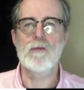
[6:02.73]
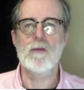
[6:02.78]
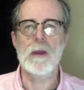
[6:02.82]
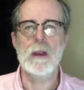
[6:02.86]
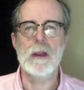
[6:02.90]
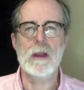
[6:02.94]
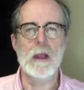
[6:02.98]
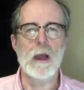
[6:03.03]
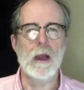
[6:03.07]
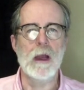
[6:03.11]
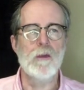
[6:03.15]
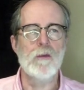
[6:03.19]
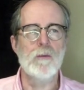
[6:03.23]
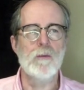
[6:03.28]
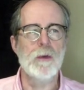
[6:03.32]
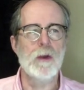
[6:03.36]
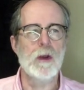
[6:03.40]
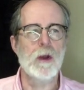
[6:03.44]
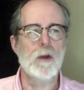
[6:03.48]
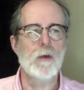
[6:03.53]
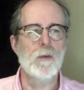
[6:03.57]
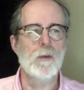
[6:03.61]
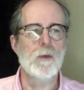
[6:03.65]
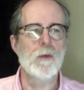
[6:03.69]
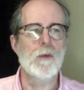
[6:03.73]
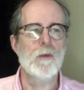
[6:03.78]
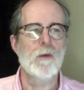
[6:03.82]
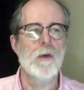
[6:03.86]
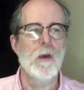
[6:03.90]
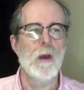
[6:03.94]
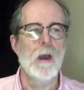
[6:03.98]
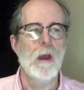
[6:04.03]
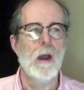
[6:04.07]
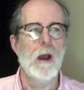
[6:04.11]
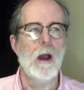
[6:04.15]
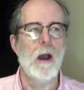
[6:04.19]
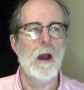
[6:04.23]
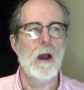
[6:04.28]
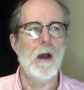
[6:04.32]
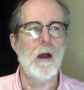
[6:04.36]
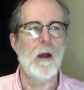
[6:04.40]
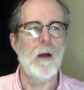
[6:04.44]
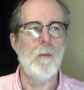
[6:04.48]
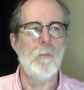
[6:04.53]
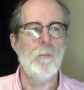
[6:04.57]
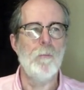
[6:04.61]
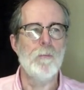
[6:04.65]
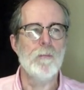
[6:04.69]
lines, but not always,
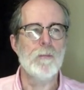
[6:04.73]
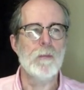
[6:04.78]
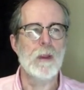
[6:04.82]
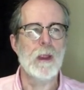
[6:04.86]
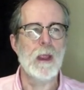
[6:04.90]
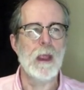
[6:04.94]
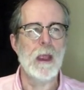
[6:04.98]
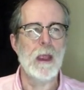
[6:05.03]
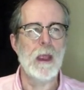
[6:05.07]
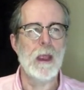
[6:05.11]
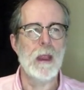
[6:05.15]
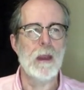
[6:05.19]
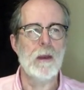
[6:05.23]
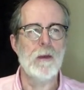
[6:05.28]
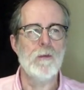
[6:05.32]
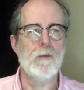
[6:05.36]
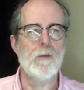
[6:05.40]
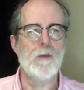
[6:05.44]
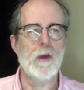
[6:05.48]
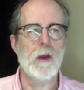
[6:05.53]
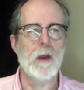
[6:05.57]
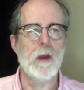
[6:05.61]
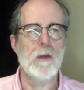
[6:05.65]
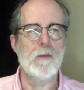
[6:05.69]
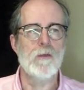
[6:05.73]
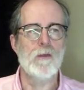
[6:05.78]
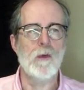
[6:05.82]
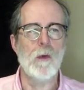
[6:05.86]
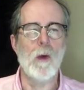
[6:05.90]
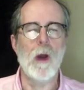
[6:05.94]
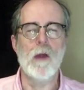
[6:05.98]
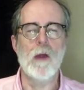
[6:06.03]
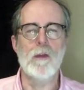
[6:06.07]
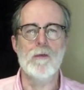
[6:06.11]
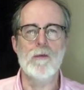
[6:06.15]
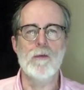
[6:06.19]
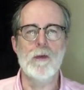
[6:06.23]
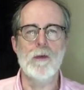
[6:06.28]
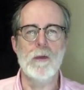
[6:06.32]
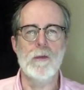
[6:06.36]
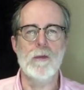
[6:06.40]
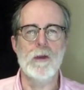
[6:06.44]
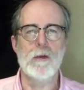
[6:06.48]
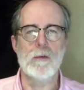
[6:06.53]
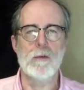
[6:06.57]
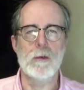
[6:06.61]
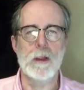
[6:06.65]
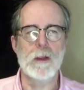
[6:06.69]
and
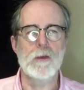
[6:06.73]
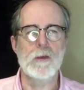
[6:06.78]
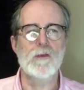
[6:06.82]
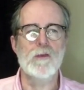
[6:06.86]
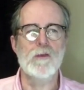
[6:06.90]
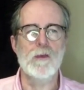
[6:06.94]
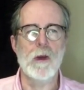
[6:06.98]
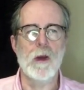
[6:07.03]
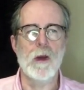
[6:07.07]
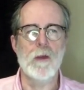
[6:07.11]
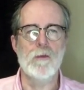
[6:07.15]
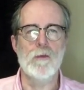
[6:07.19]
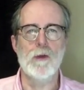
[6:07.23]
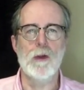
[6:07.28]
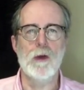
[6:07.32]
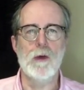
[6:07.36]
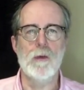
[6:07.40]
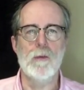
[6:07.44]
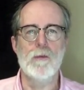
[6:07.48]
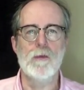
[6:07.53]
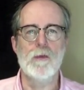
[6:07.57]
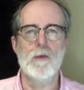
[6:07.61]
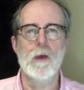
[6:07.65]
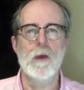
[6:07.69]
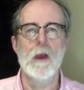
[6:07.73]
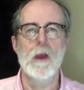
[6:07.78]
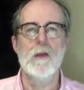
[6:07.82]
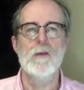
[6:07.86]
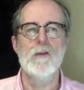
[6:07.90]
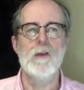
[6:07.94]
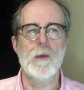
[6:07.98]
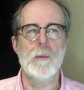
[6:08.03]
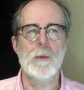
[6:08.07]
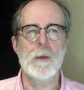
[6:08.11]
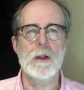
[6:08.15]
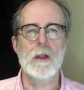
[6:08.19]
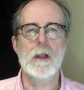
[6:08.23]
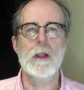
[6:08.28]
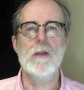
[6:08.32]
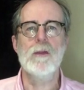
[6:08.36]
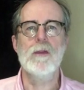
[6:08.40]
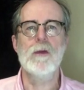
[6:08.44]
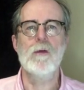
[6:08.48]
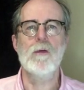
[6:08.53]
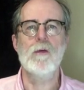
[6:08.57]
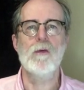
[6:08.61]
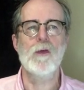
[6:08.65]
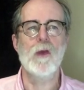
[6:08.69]
they're linked to other nodes. Typically,
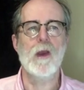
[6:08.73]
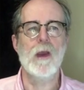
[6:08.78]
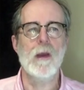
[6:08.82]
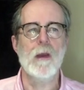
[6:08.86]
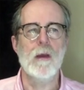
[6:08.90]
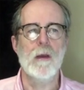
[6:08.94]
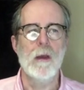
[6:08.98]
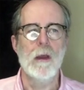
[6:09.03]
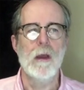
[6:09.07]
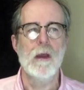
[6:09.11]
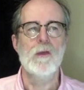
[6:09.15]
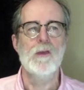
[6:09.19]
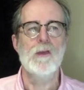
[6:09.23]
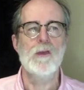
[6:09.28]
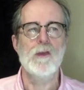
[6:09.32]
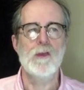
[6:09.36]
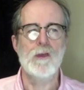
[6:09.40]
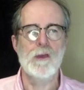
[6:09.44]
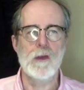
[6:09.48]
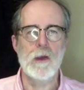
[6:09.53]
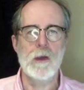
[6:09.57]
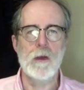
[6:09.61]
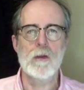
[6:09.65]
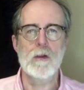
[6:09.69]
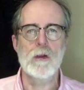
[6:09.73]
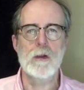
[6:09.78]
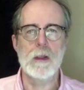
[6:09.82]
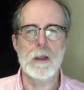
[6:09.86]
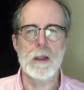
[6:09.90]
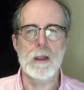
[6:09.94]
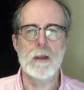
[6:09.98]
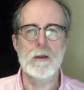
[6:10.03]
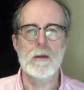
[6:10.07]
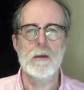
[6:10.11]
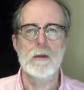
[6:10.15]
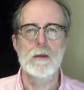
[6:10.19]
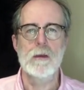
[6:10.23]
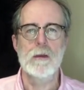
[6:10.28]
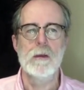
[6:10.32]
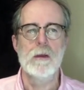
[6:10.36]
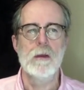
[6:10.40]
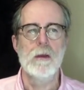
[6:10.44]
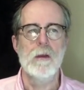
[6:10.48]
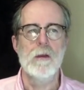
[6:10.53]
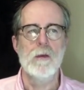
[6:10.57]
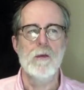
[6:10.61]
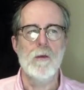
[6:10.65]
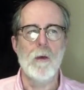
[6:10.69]
there is a single link
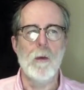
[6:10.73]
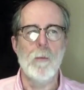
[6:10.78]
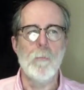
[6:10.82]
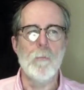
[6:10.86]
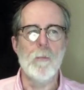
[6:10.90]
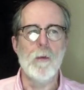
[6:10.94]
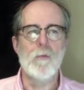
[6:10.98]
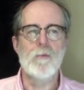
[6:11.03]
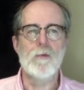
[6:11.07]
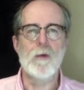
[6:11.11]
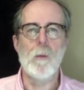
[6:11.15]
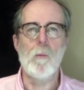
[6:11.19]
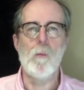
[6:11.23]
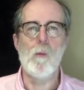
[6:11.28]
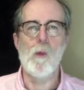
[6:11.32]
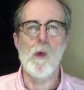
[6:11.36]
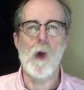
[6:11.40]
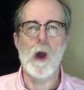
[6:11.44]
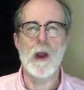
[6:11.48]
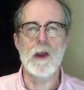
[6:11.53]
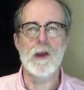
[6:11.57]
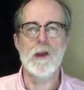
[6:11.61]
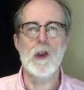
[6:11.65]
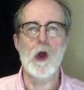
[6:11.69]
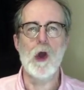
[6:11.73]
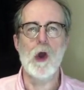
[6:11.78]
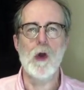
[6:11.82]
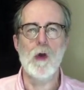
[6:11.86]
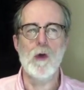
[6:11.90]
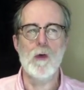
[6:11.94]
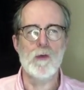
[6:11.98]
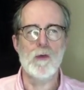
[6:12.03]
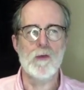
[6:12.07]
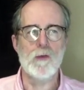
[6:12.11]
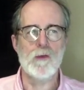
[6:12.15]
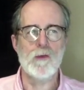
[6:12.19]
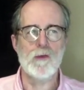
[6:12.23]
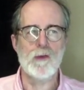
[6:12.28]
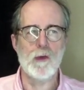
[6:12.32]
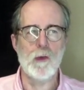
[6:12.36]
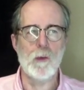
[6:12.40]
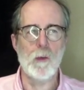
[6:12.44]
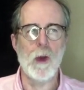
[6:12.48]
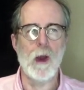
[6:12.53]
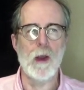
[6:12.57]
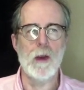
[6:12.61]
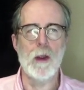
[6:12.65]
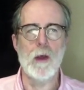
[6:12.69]
from one node to
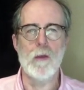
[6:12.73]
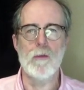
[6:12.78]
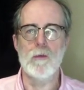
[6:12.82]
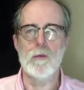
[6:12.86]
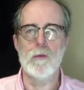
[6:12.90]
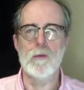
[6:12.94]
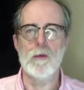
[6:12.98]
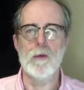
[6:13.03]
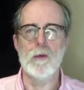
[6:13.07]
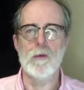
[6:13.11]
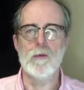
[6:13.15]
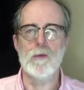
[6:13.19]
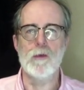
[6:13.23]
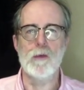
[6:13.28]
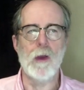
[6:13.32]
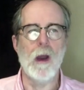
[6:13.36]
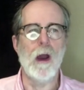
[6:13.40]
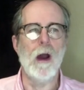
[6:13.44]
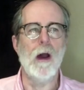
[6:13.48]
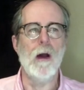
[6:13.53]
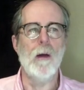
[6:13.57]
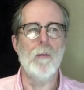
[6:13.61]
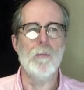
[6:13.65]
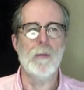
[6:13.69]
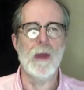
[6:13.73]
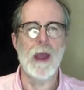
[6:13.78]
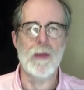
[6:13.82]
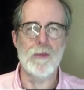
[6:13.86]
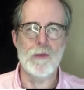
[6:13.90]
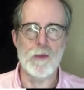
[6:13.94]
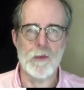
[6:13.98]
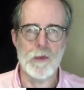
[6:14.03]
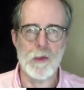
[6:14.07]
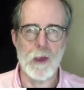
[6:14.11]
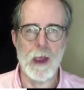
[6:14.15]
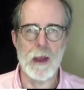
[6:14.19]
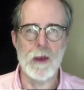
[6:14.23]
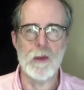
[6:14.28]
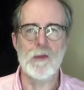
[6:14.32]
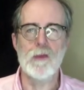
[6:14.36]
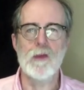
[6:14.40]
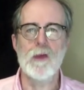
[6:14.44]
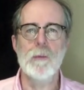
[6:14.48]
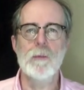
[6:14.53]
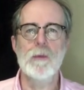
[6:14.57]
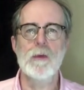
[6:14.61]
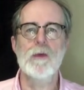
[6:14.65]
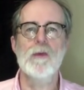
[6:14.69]
another. There's at its
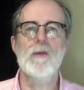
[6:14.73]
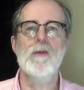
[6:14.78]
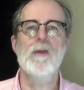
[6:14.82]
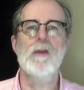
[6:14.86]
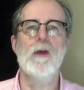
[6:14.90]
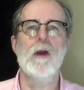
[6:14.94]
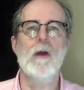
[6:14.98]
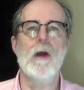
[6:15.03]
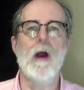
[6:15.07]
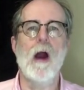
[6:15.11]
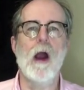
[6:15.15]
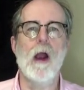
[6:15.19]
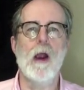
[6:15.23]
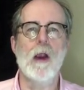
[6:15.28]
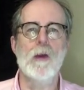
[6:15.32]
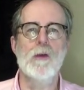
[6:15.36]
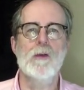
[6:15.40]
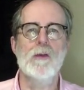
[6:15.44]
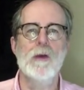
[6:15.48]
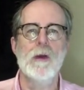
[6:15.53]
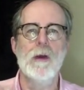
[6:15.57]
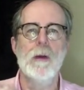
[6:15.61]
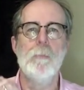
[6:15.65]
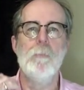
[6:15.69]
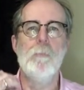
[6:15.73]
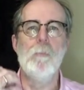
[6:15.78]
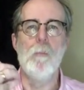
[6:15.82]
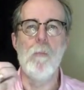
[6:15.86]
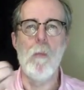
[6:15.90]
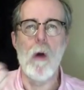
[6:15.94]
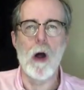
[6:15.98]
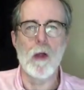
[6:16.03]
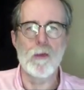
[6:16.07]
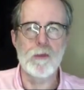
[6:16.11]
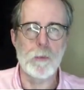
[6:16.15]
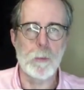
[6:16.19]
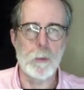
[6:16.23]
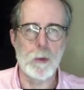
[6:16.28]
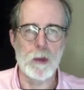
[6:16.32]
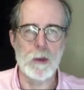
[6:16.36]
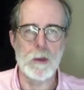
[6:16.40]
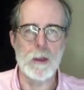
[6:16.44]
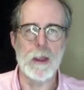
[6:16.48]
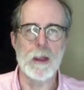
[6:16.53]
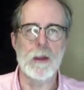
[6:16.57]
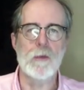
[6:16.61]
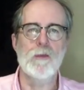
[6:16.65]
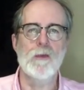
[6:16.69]
simplest, there aren't multiple
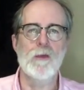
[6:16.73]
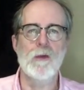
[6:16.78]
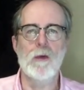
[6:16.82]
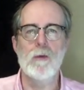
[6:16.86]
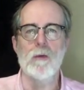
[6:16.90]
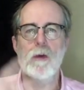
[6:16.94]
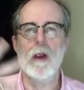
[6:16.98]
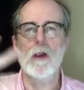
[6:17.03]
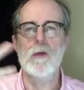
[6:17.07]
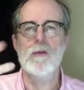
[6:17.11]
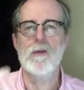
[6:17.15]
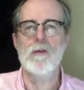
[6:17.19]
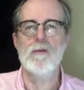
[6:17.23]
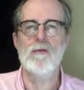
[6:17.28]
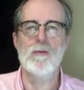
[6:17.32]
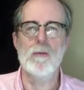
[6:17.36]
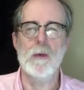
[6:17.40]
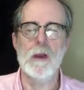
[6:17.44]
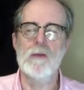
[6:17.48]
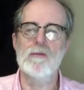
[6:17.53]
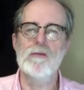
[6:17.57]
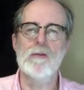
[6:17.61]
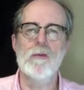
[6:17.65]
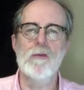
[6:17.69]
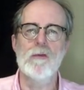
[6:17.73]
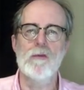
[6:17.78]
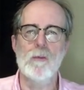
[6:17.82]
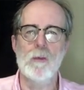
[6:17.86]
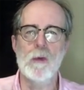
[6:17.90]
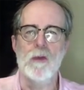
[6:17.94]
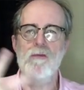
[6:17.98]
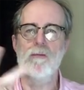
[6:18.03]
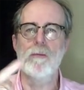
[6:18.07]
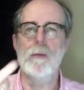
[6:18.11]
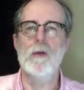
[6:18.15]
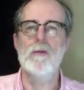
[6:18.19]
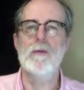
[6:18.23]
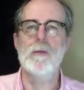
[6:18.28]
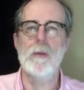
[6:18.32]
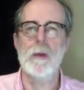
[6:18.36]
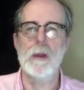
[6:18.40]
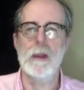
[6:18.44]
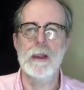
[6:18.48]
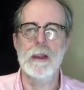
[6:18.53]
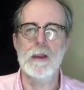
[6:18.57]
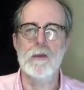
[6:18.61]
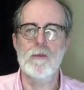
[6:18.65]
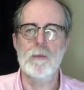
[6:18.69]
links. There are situations in which multiple
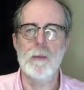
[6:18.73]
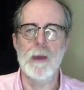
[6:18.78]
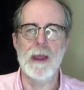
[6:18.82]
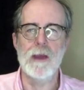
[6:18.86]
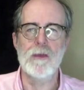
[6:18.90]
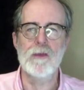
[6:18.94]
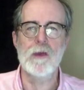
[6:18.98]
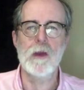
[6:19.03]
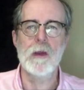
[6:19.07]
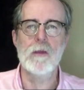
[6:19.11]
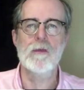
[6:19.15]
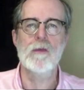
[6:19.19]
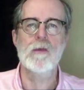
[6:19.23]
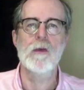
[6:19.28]
links make sense,